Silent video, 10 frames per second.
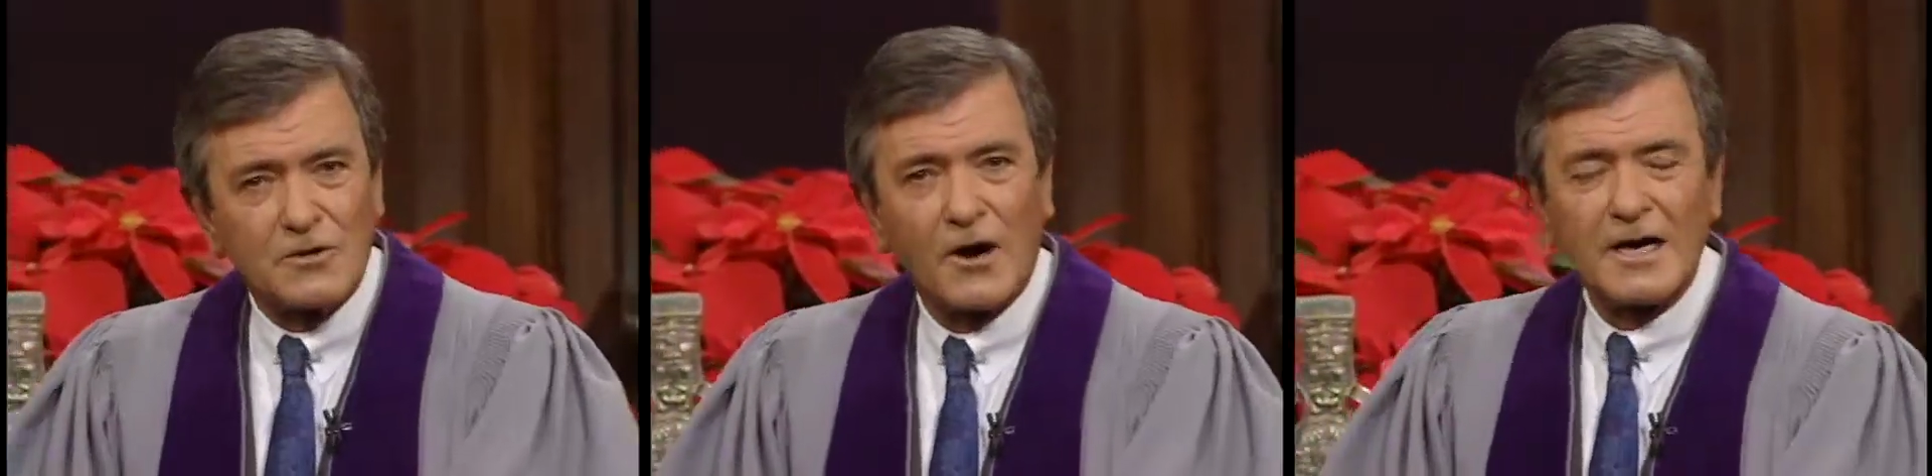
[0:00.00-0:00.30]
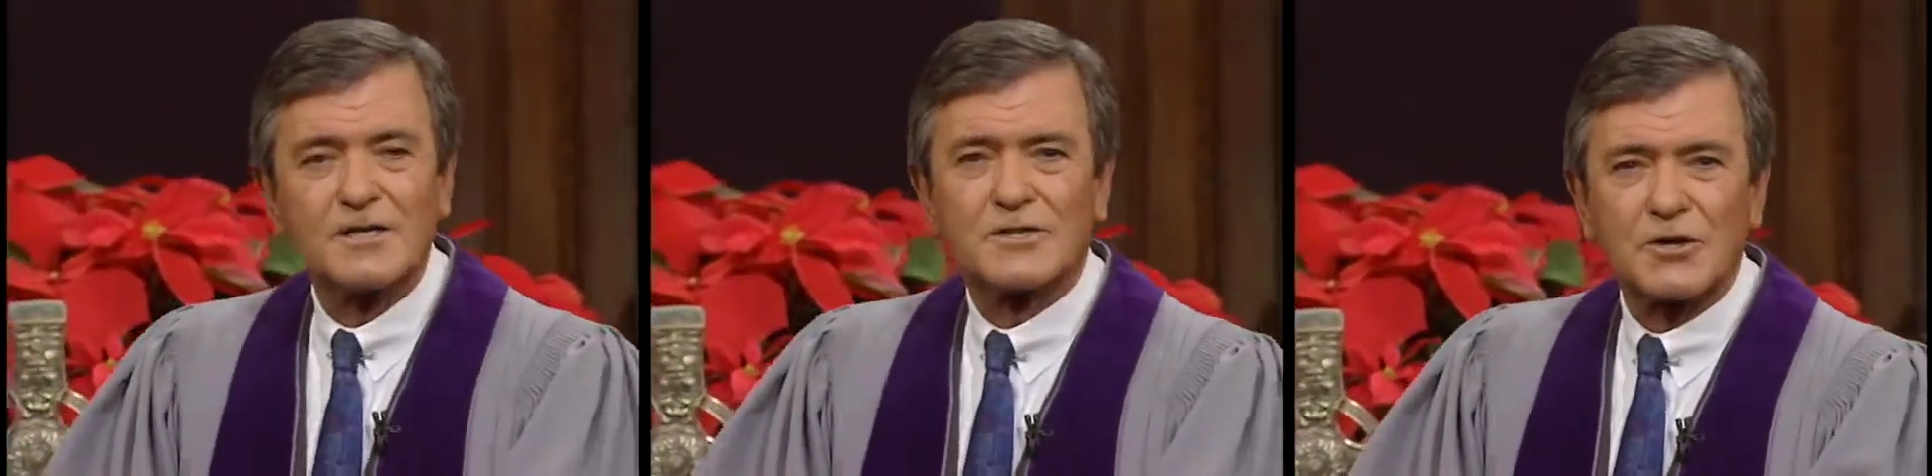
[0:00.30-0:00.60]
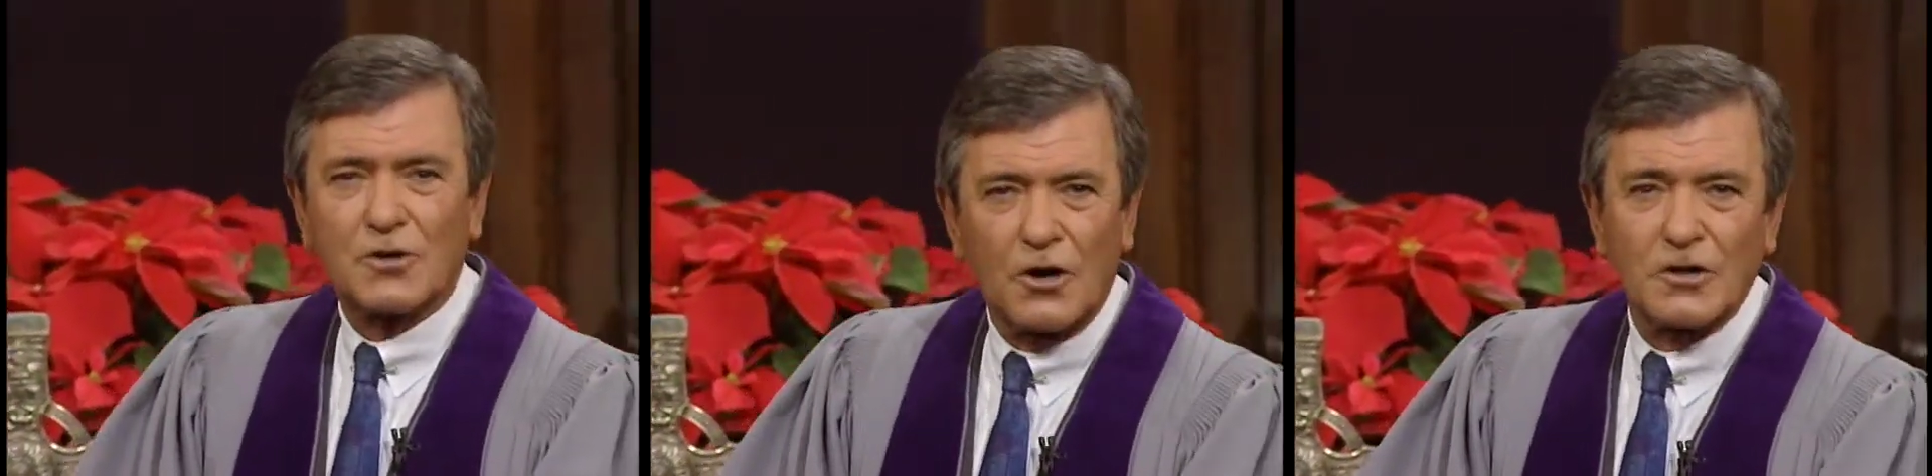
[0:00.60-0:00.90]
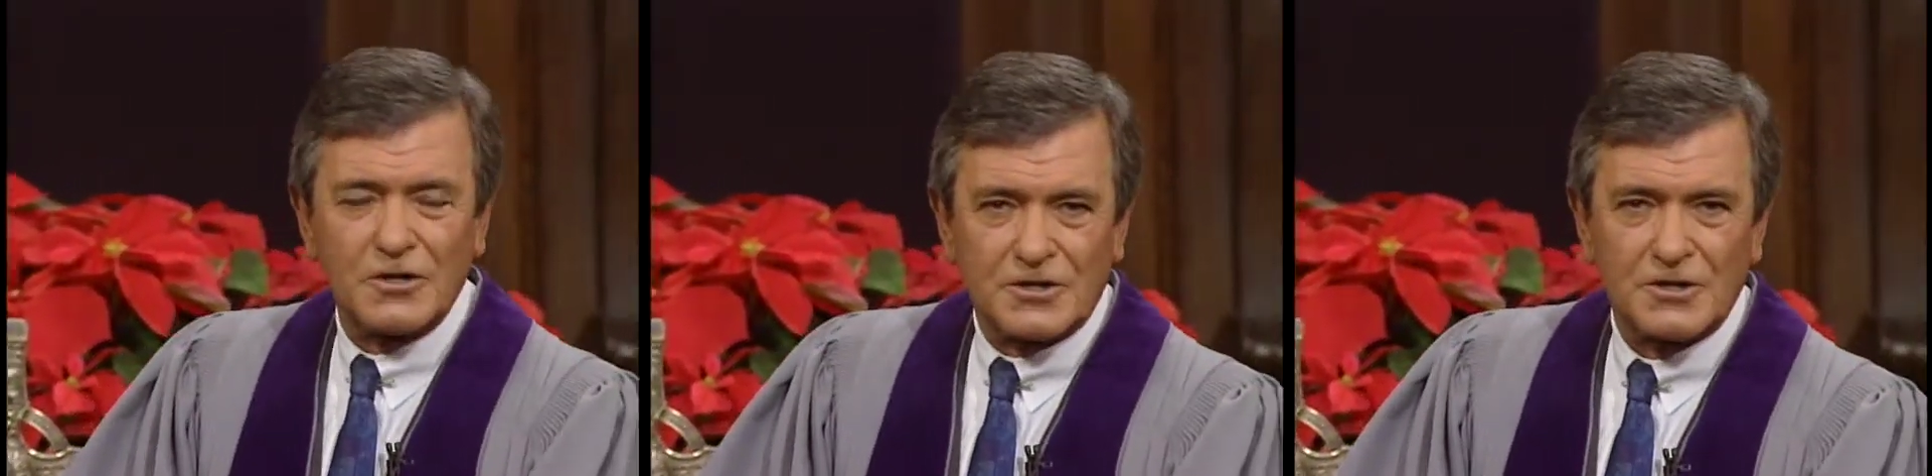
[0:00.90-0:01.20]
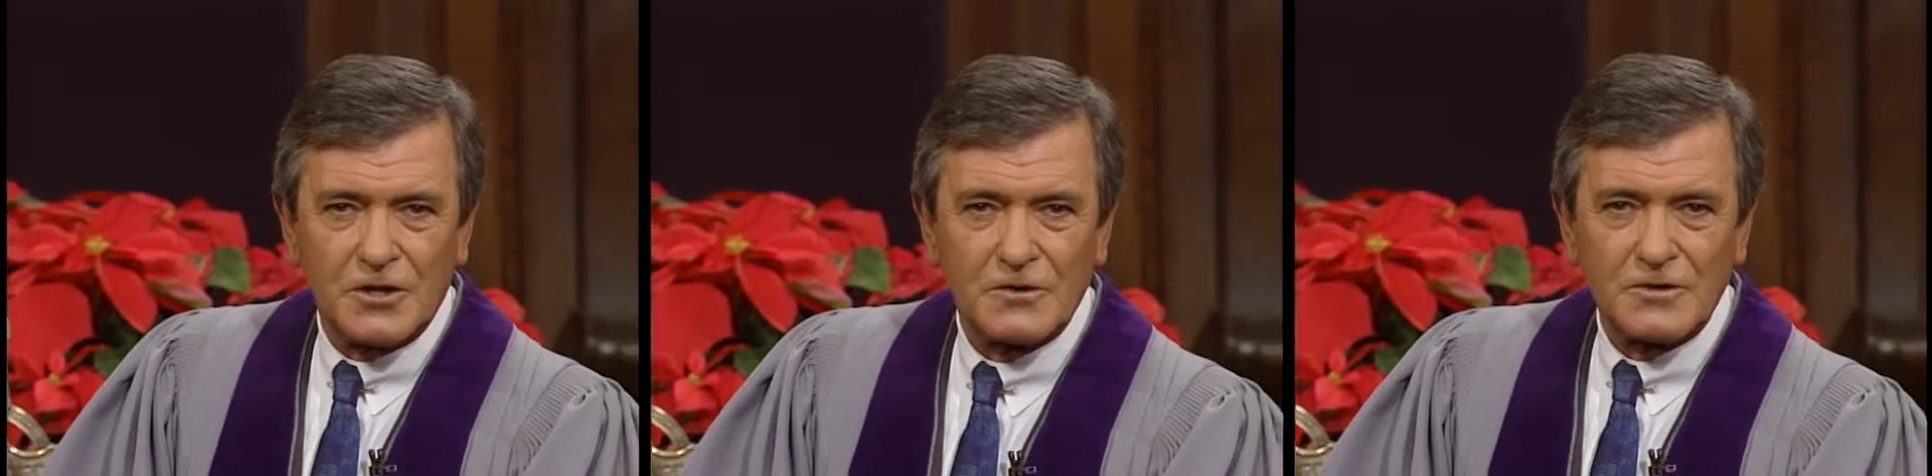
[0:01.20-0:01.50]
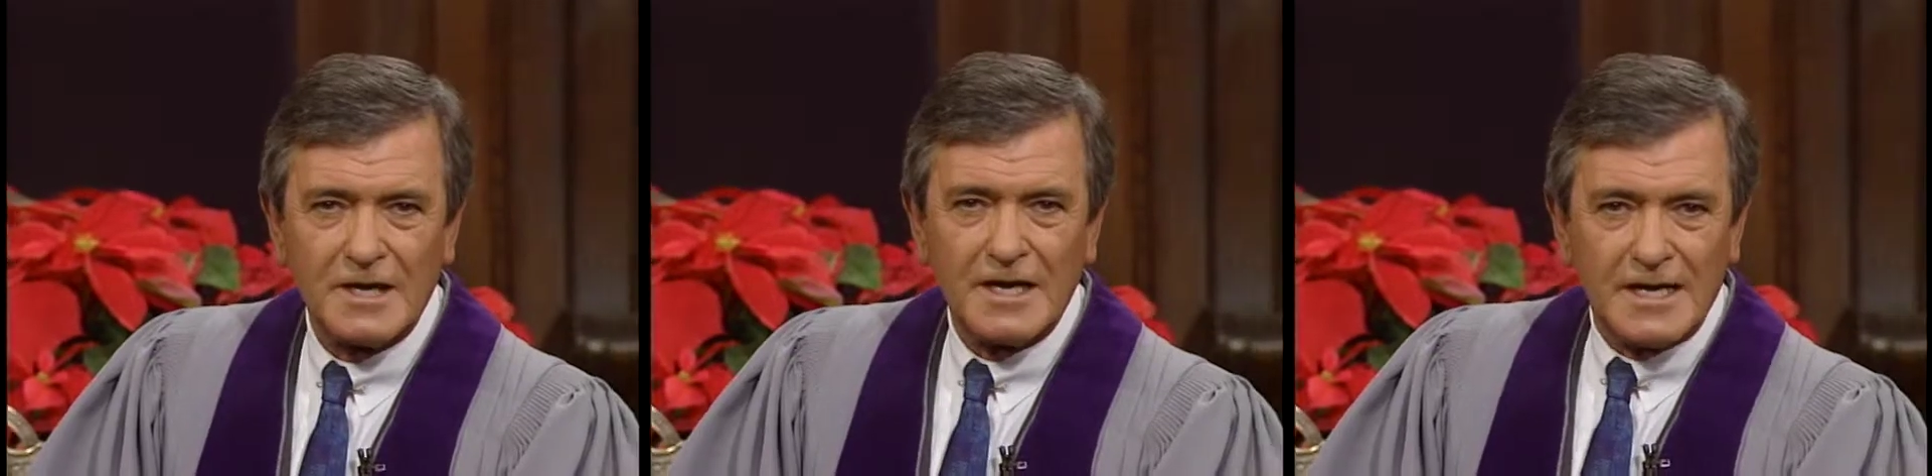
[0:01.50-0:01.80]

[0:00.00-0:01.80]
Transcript: Christ the cornerstone